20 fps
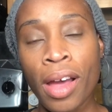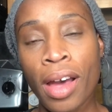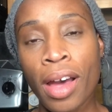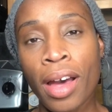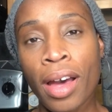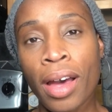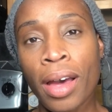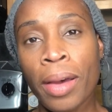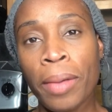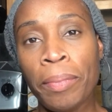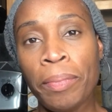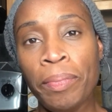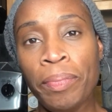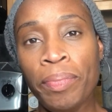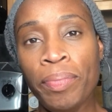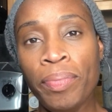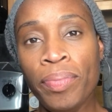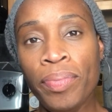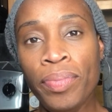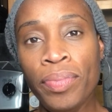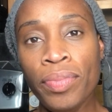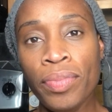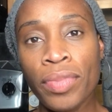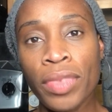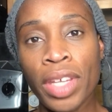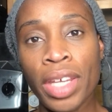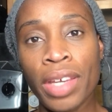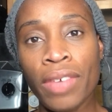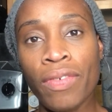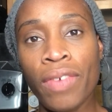
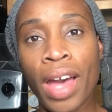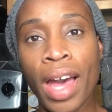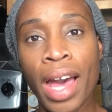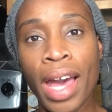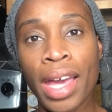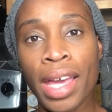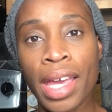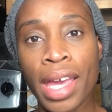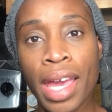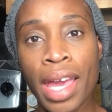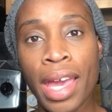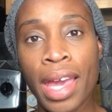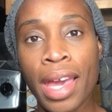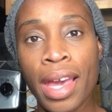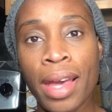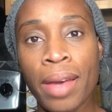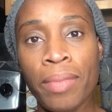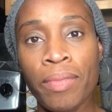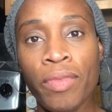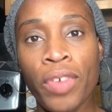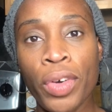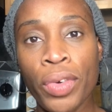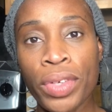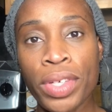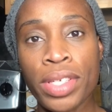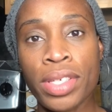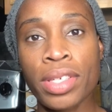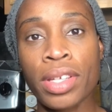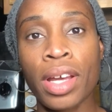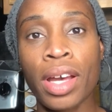If I am
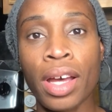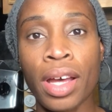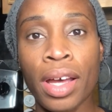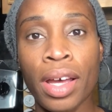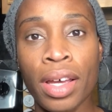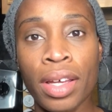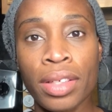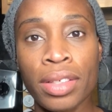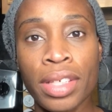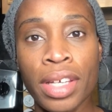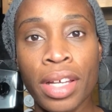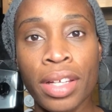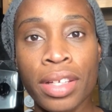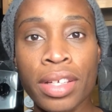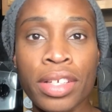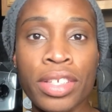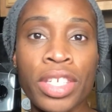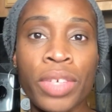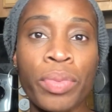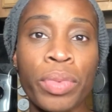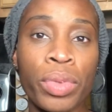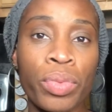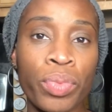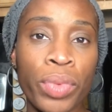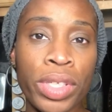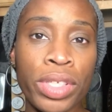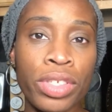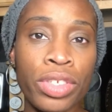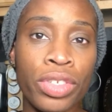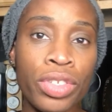focused on telling someone
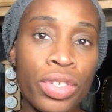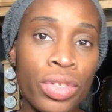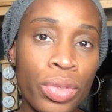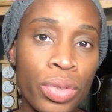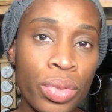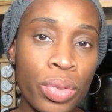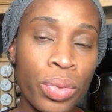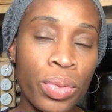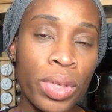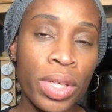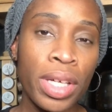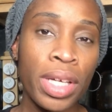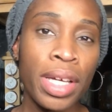what to do,